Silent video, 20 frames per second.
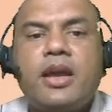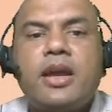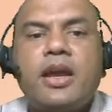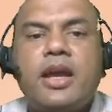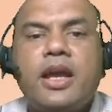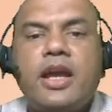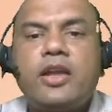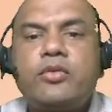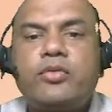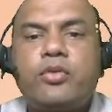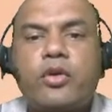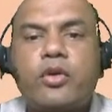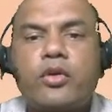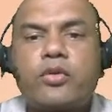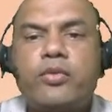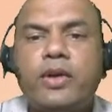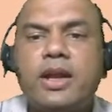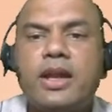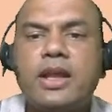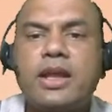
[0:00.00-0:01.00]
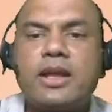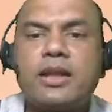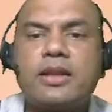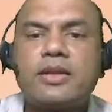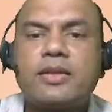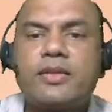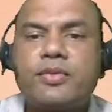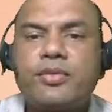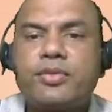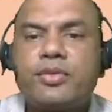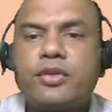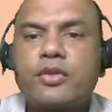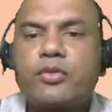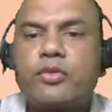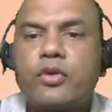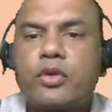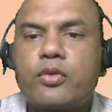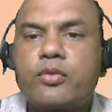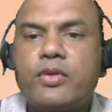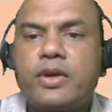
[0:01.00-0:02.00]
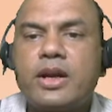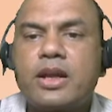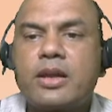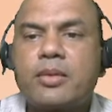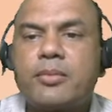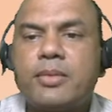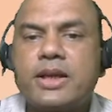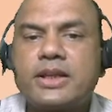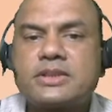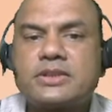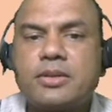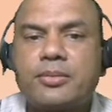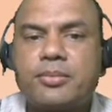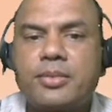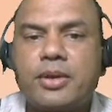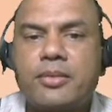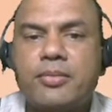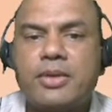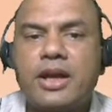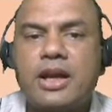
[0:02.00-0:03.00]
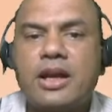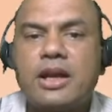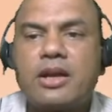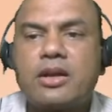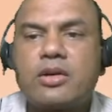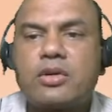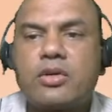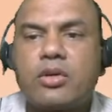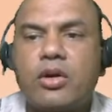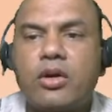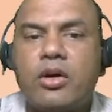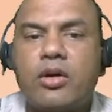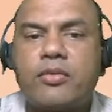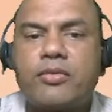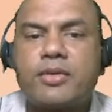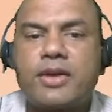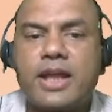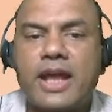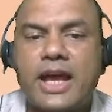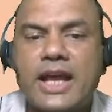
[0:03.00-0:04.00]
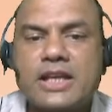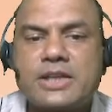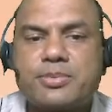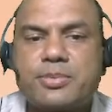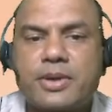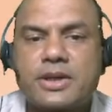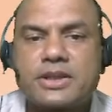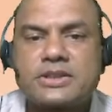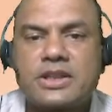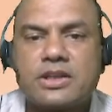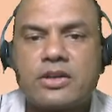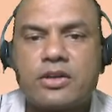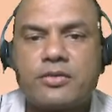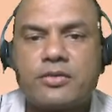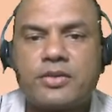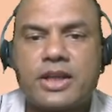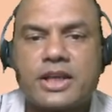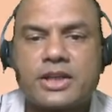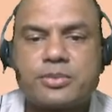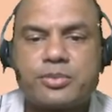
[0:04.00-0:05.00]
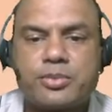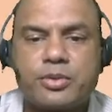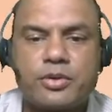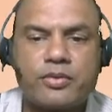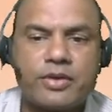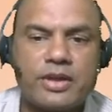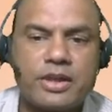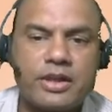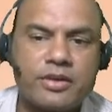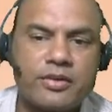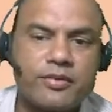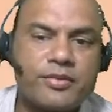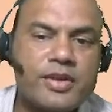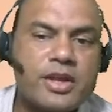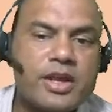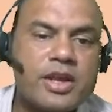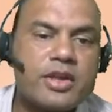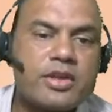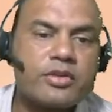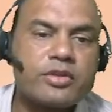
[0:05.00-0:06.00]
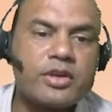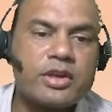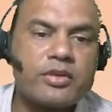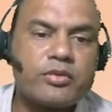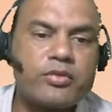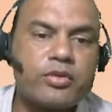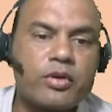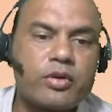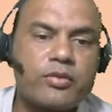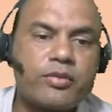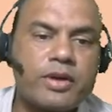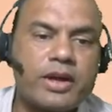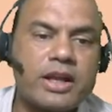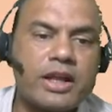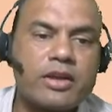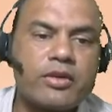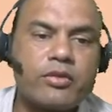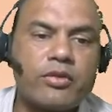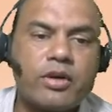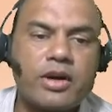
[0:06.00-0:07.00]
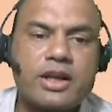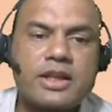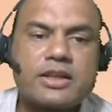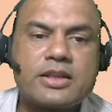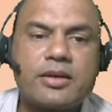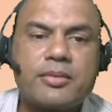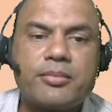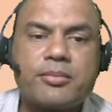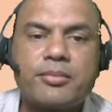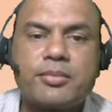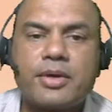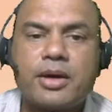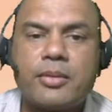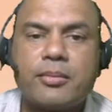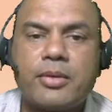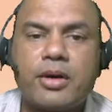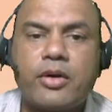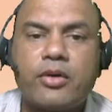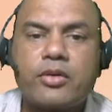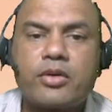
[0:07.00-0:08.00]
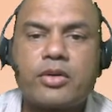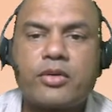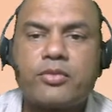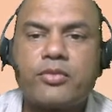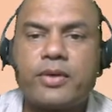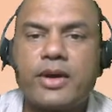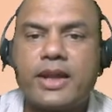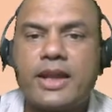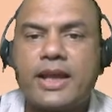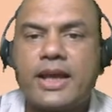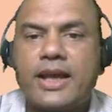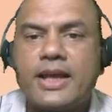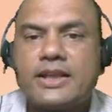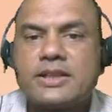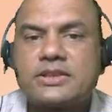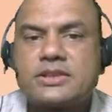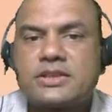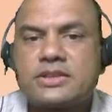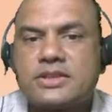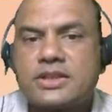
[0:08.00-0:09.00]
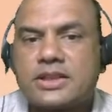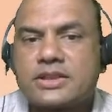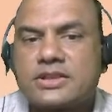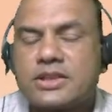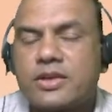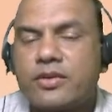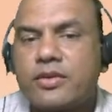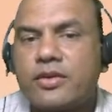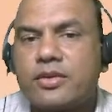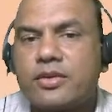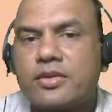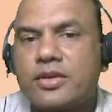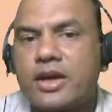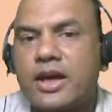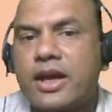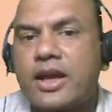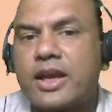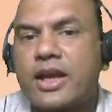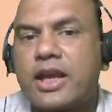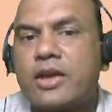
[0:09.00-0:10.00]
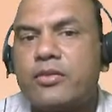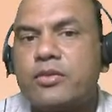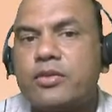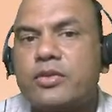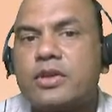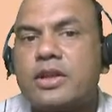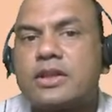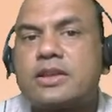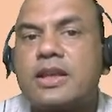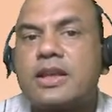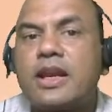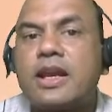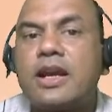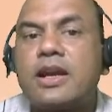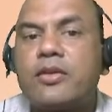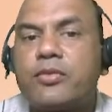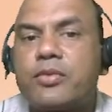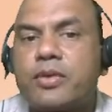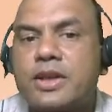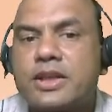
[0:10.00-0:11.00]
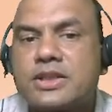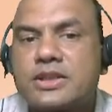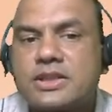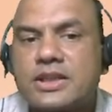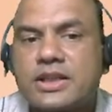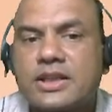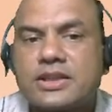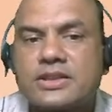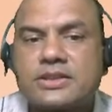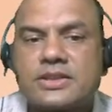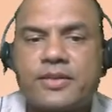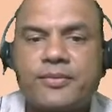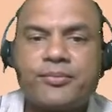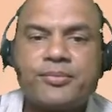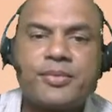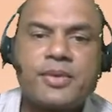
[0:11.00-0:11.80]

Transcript: In forfeiting, the forfeiter makes the payment of dash percent of the export value. So, in forfeiting, what is the amount of finance? Just now I gave you the 3 differences.